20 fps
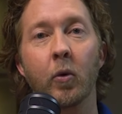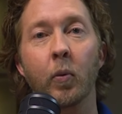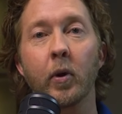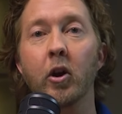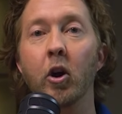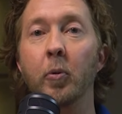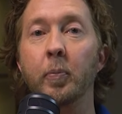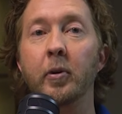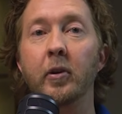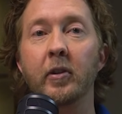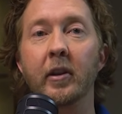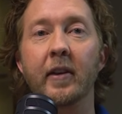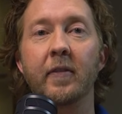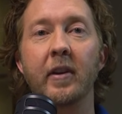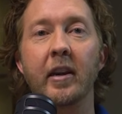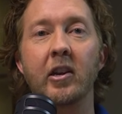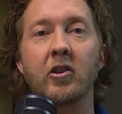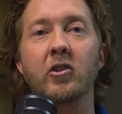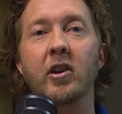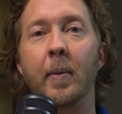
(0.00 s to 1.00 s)
We hope you leave
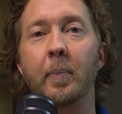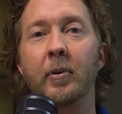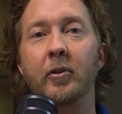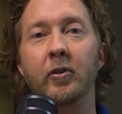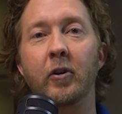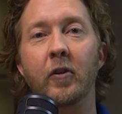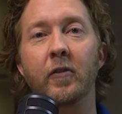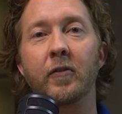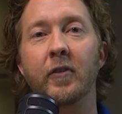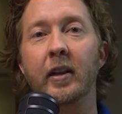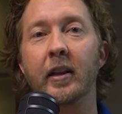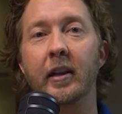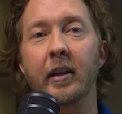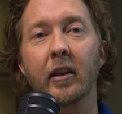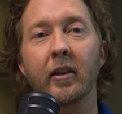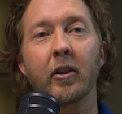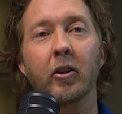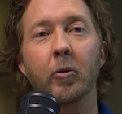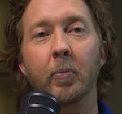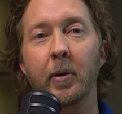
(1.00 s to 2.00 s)
each episode feeling
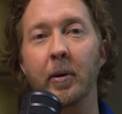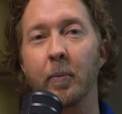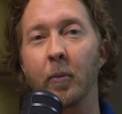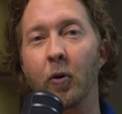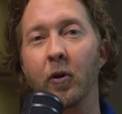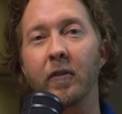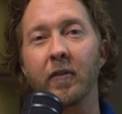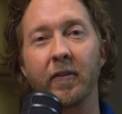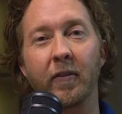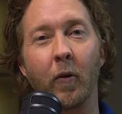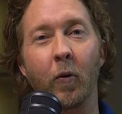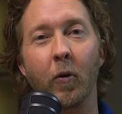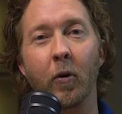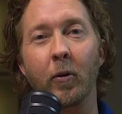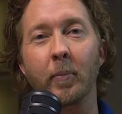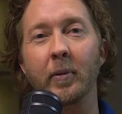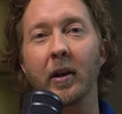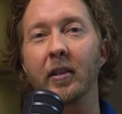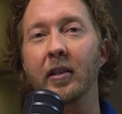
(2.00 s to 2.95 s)
a little bit more informed,